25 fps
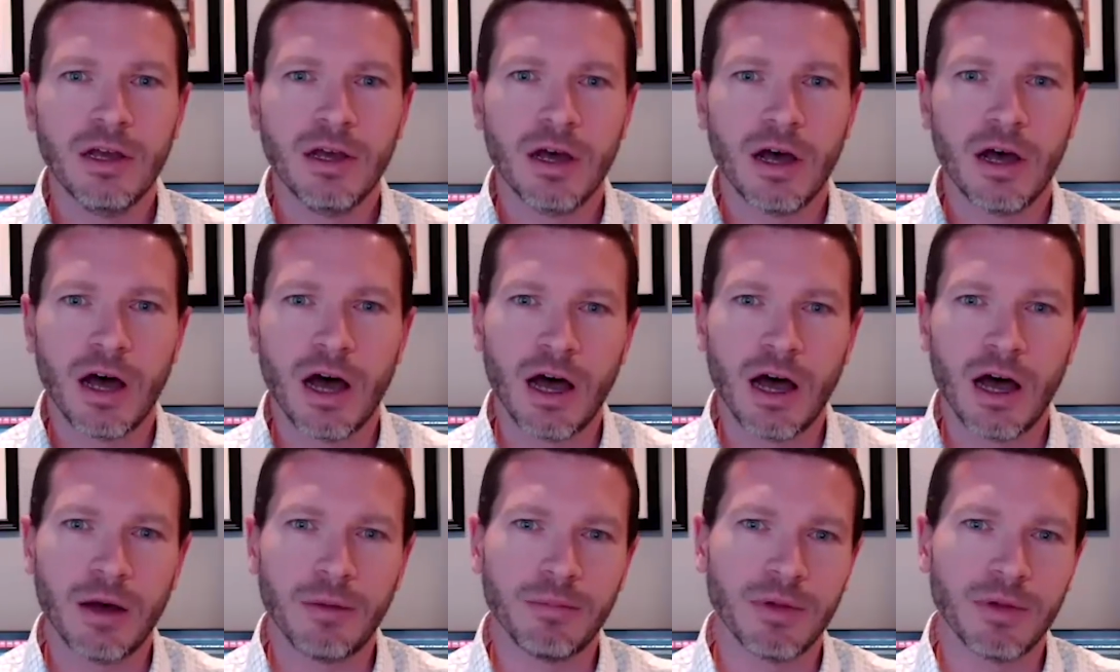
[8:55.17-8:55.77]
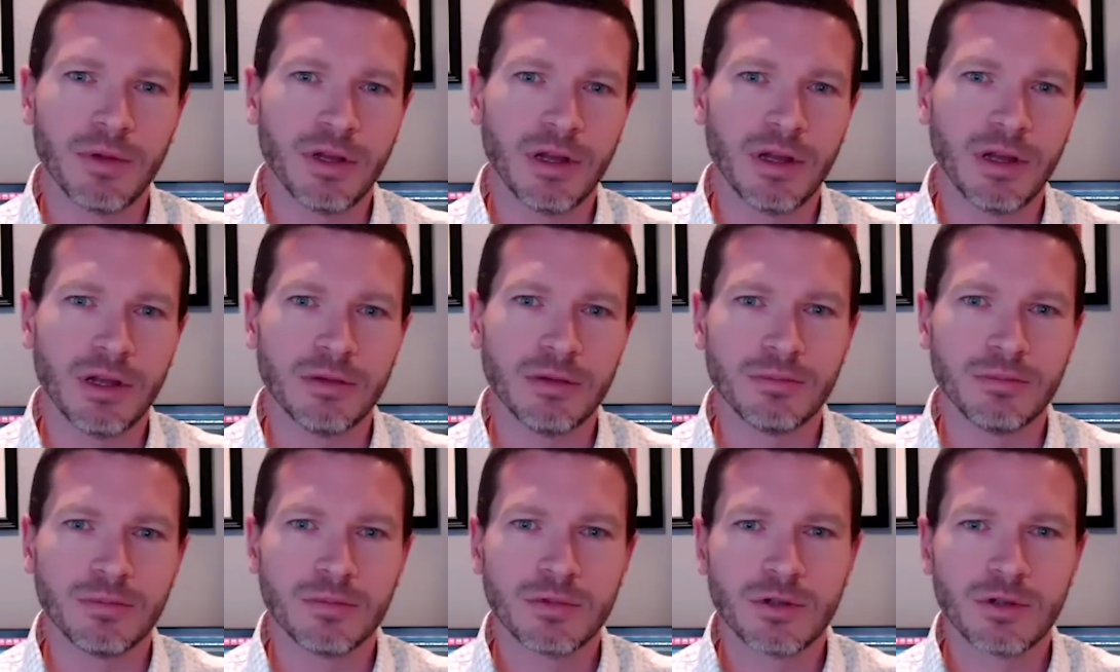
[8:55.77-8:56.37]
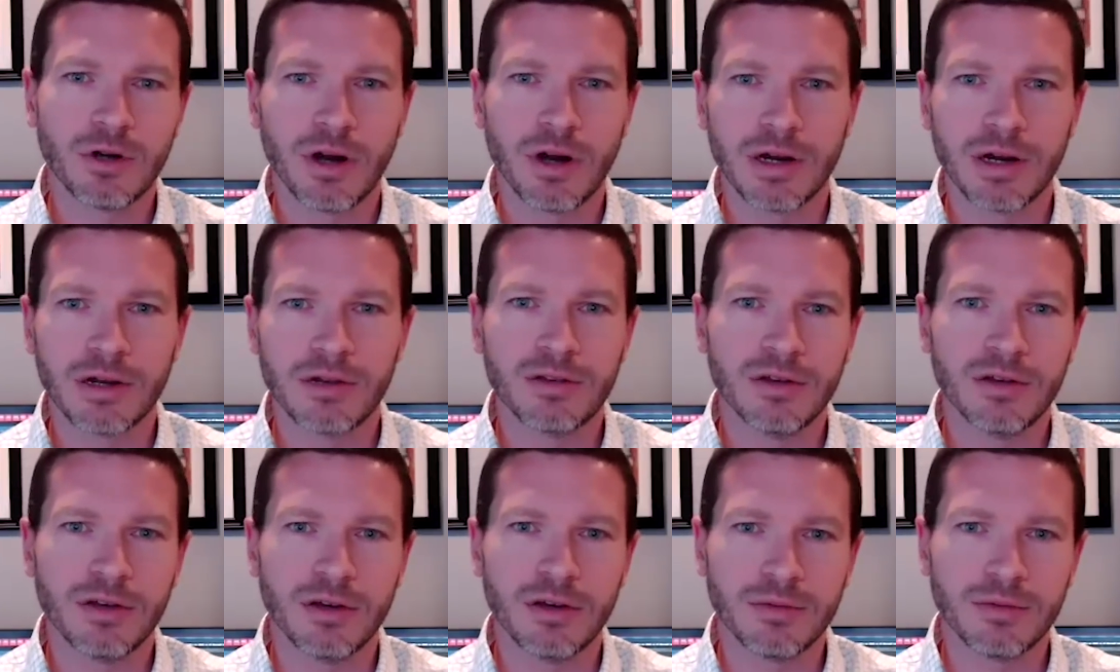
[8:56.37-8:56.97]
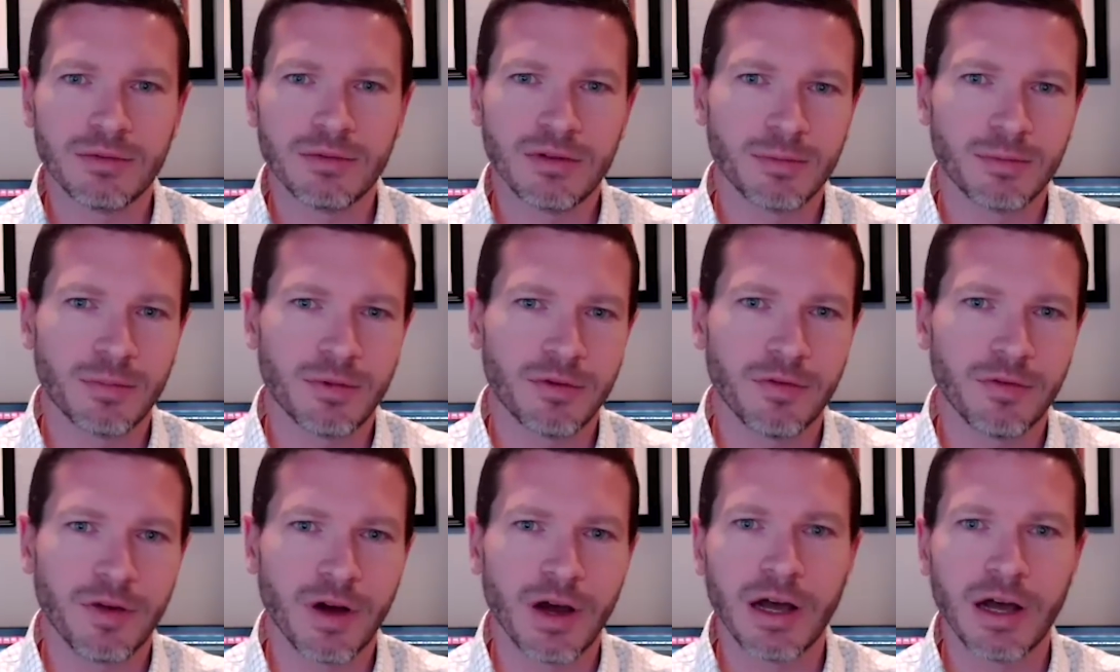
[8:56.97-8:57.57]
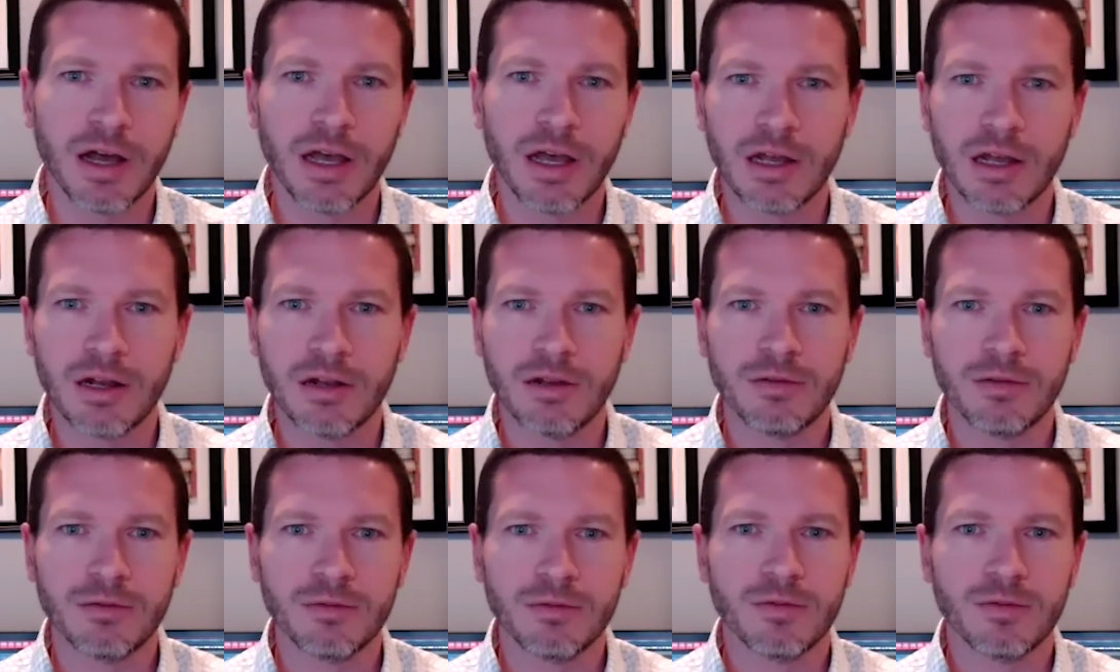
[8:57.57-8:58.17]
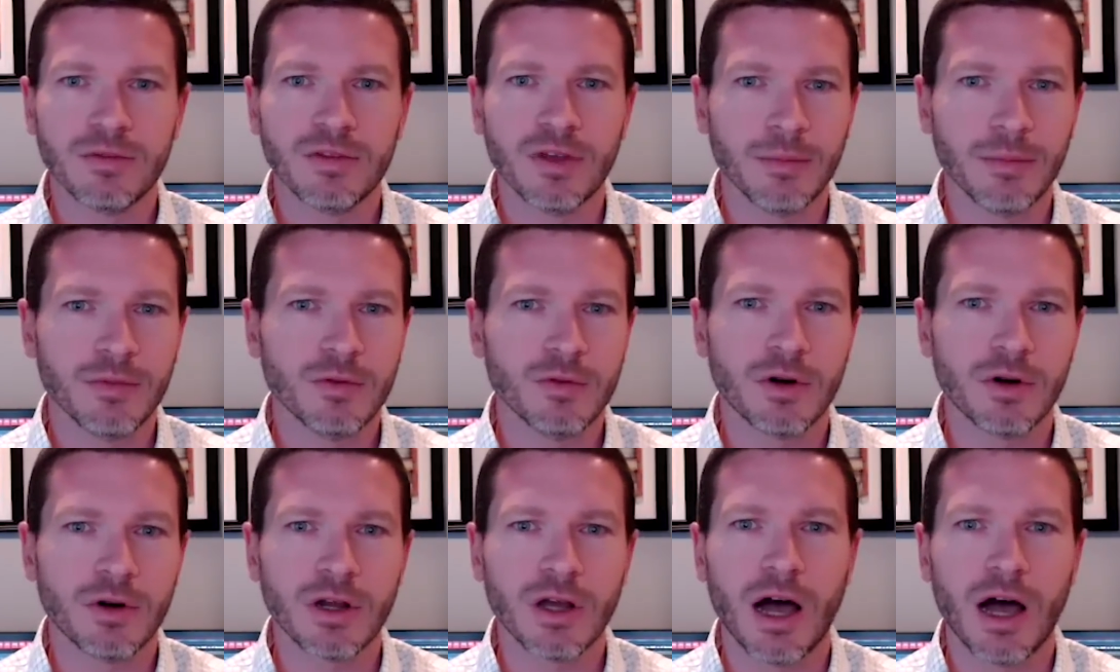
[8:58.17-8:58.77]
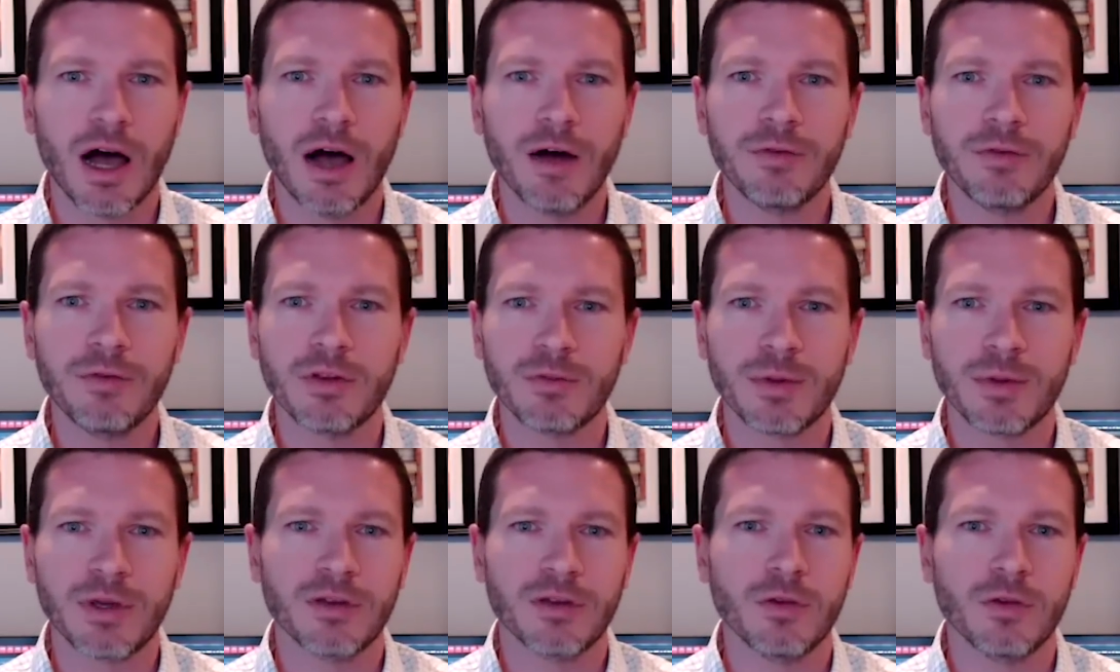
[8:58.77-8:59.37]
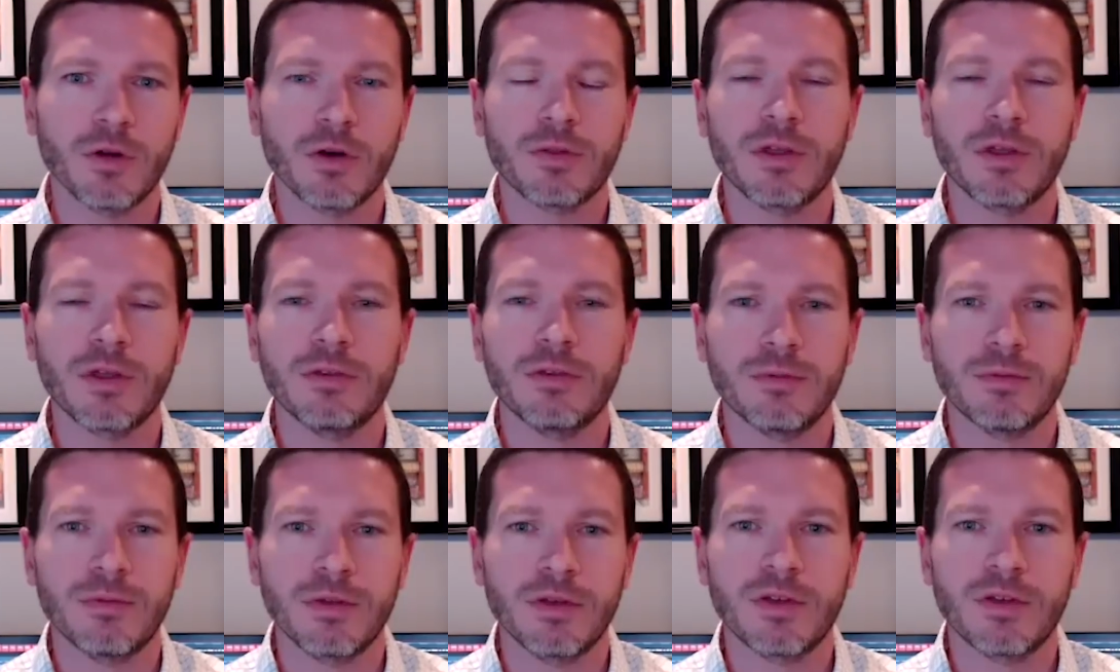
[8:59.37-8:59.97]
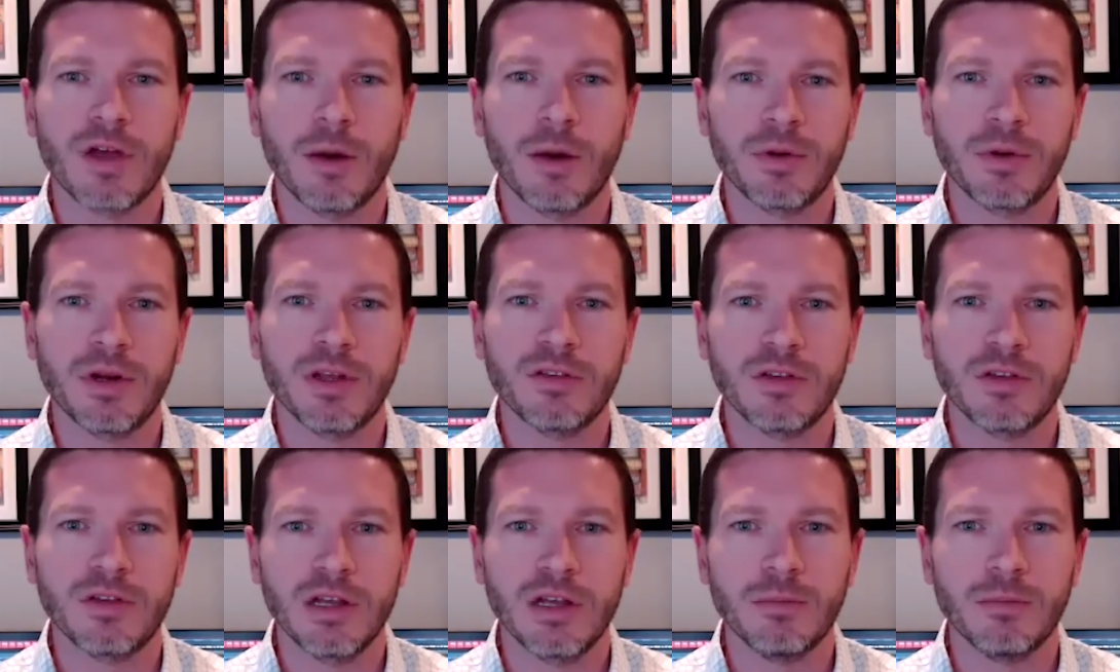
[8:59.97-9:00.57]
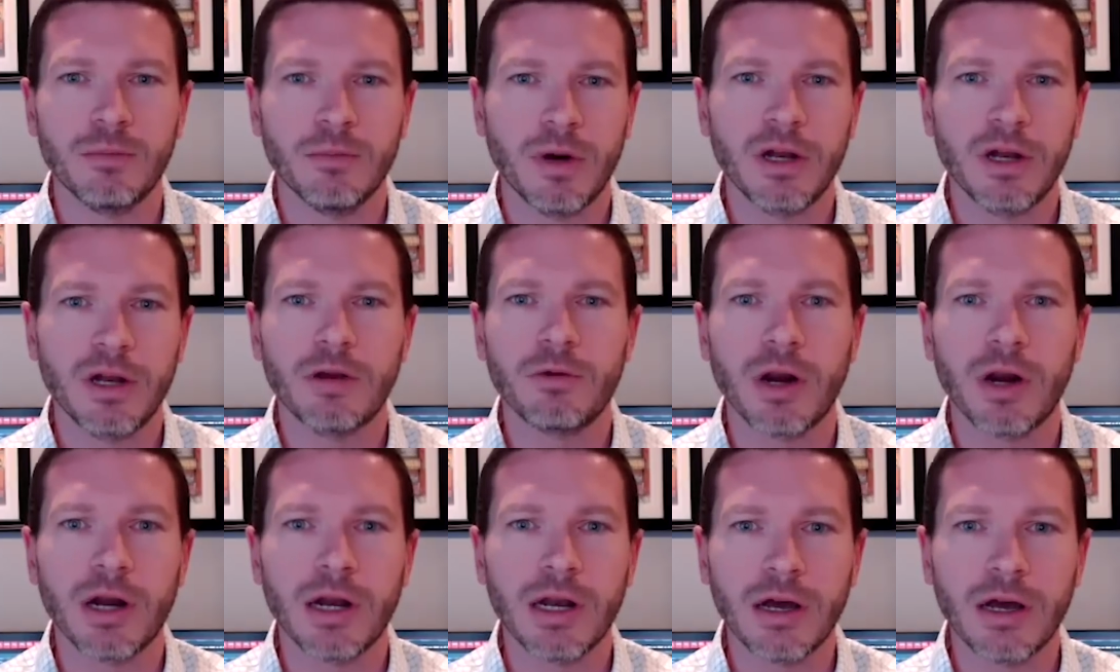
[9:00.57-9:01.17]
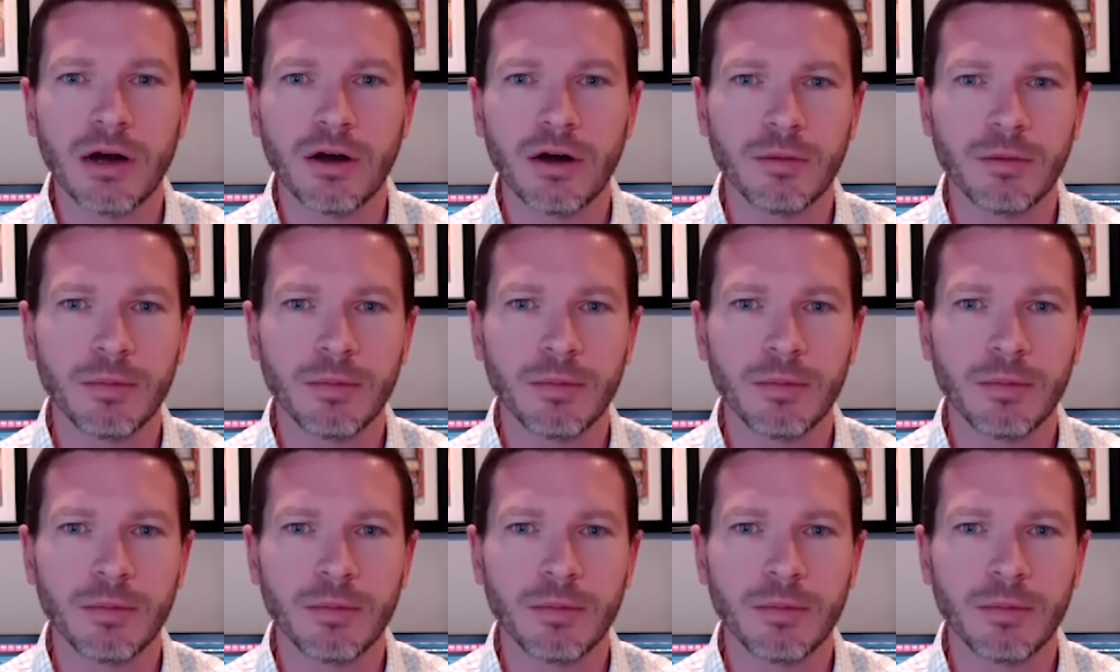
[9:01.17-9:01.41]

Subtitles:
and trying to provide some sort of confidence, because look, these companies need money right now.